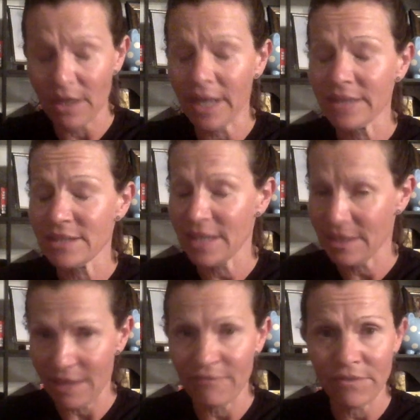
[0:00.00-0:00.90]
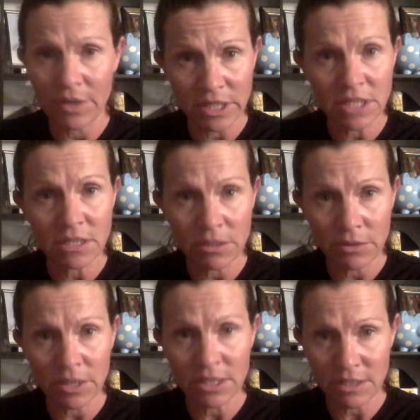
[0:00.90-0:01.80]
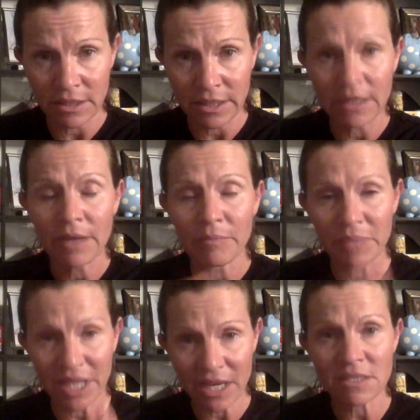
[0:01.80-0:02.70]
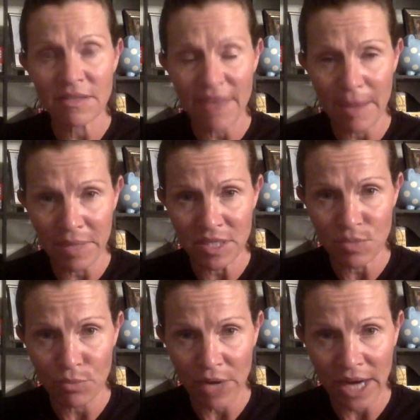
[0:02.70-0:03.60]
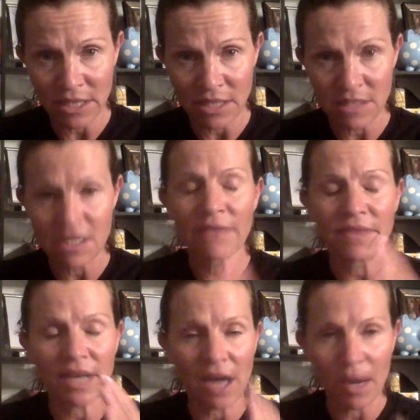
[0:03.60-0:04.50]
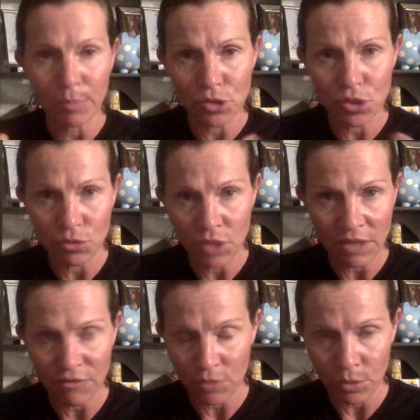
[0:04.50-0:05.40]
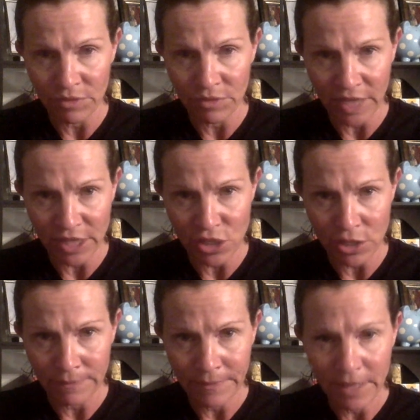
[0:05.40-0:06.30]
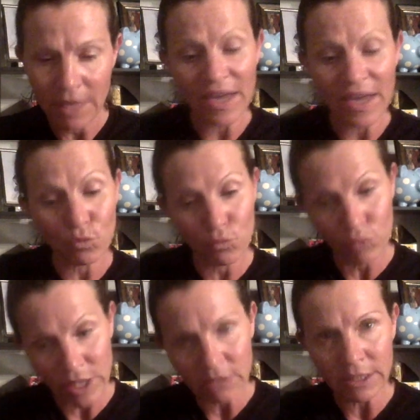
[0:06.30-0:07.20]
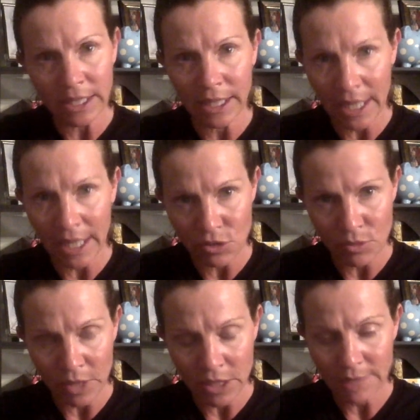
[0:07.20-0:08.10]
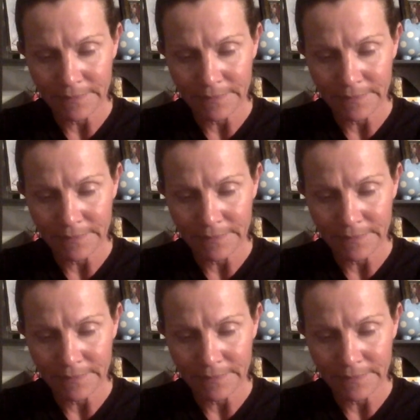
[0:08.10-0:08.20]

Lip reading: I take that very seriously because of that best practice, that opportunity for reflection, that real engagement.